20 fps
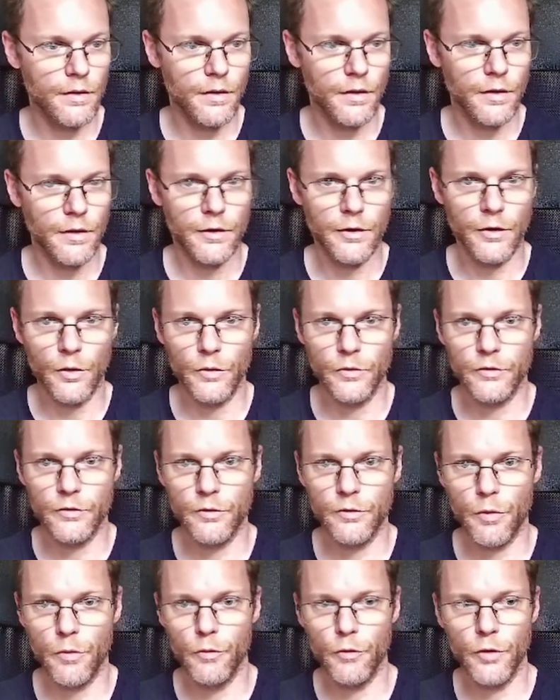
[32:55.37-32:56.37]
use
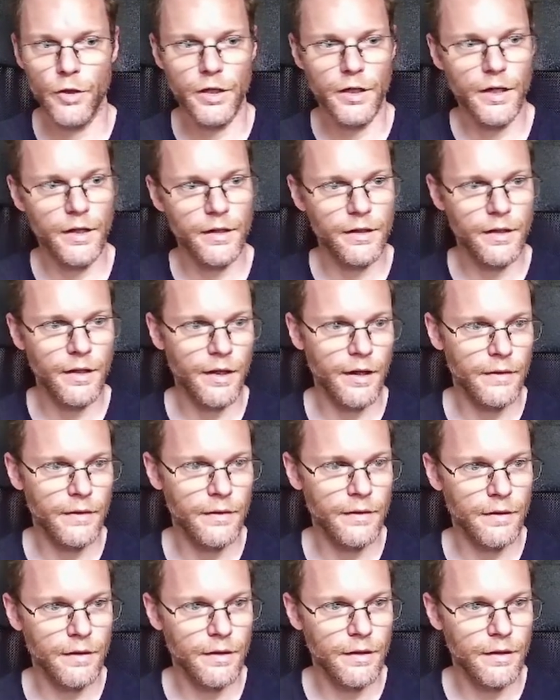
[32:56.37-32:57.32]
3 again,